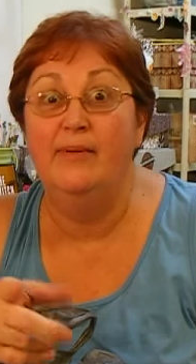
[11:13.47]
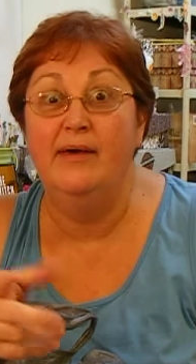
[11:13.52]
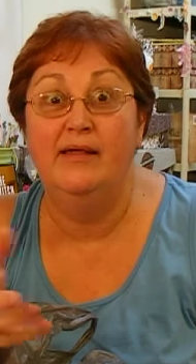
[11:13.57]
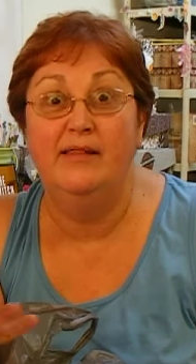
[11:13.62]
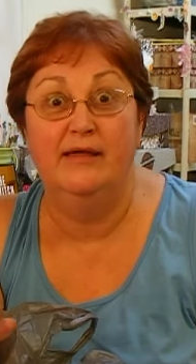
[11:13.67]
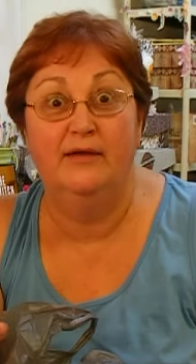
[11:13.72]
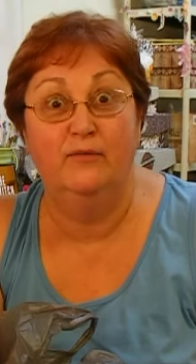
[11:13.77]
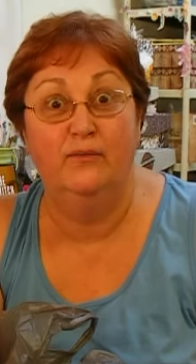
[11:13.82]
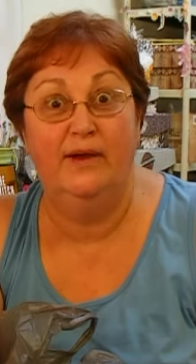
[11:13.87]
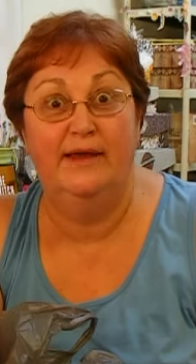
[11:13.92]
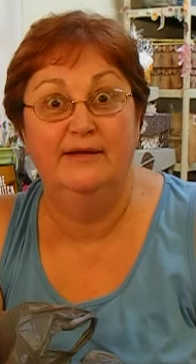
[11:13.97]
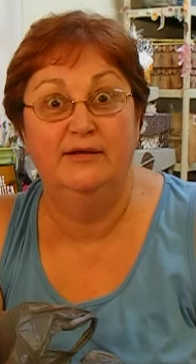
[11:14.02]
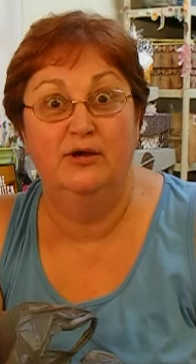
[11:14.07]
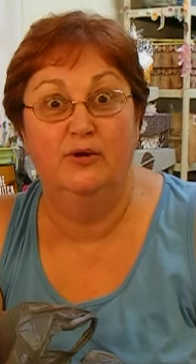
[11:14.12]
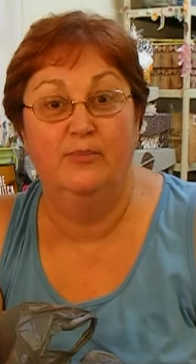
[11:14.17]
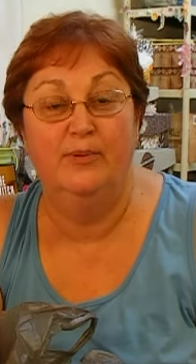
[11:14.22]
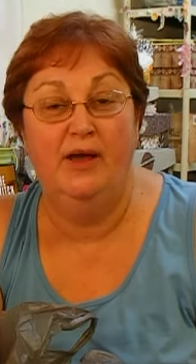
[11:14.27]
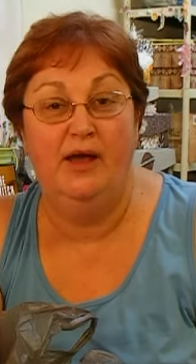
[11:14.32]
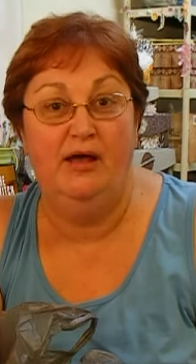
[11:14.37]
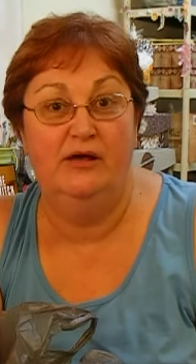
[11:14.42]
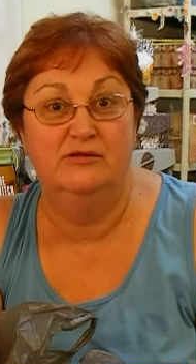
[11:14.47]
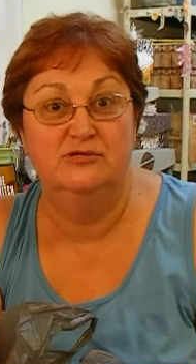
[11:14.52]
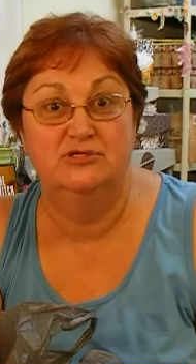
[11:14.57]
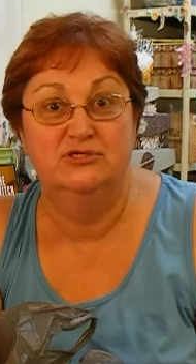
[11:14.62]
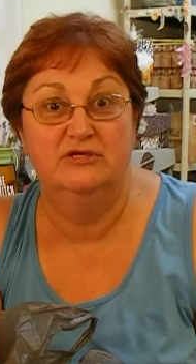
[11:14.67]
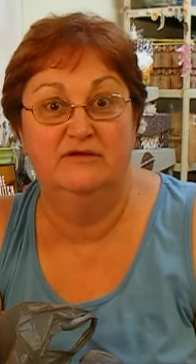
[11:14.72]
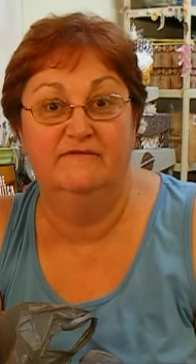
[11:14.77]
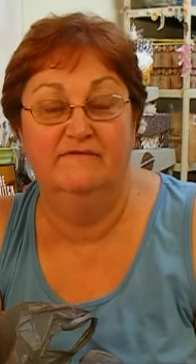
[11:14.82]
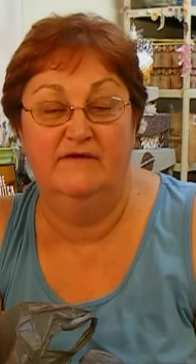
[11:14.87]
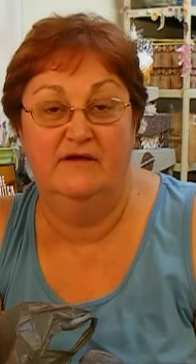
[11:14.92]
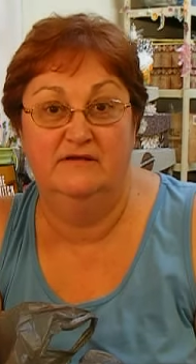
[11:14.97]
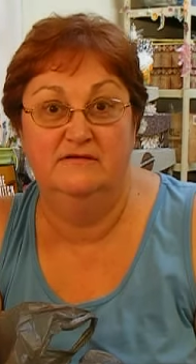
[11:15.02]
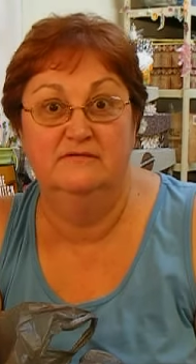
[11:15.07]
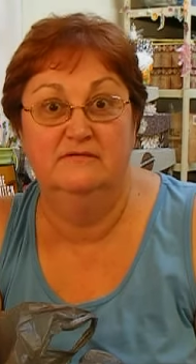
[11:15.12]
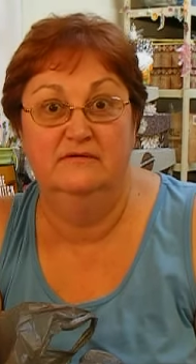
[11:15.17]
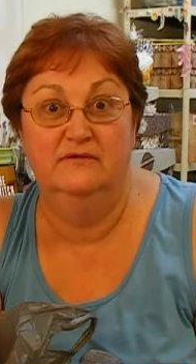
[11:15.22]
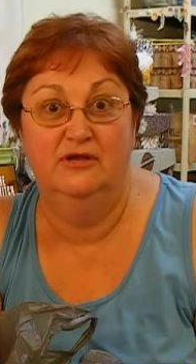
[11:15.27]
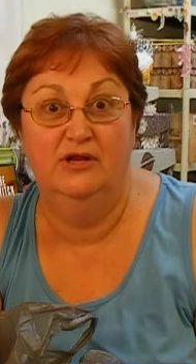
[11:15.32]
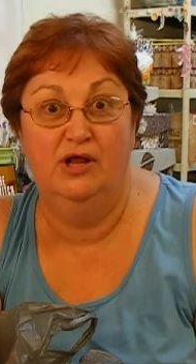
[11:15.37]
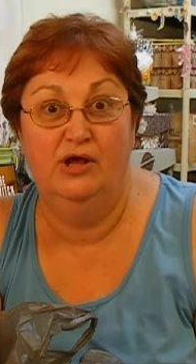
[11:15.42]
about like reindeer punch and
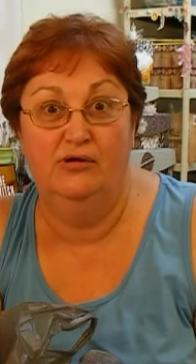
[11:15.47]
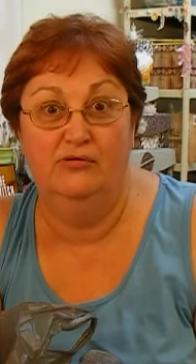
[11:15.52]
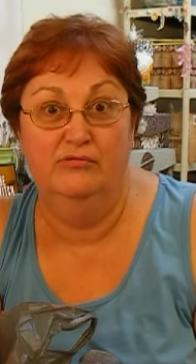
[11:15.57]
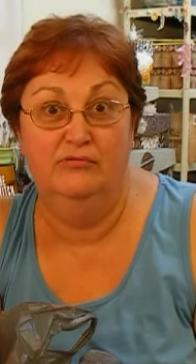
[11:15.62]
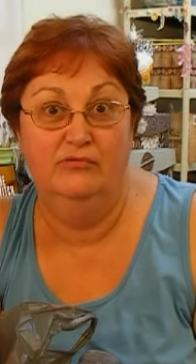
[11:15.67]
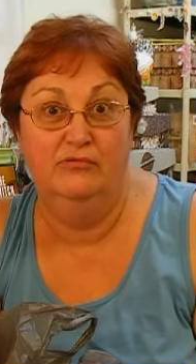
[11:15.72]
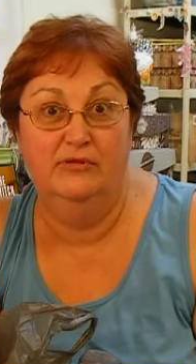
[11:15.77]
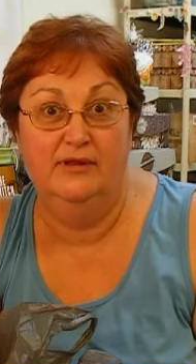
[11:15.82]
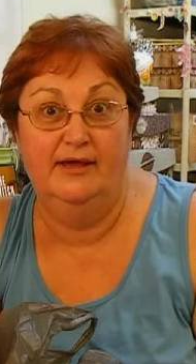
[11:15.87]
find, you know,